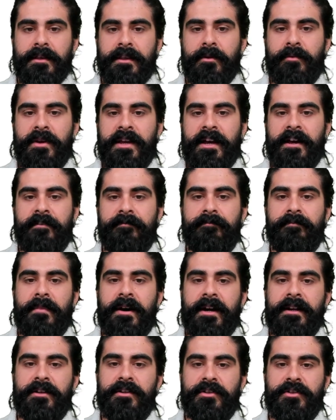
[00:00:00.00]
Then we have
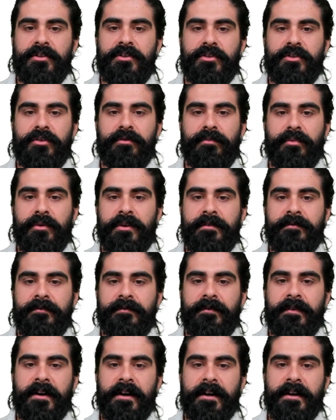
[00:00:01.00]
minus
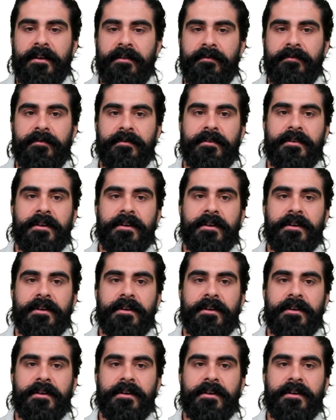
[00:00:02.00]
2.5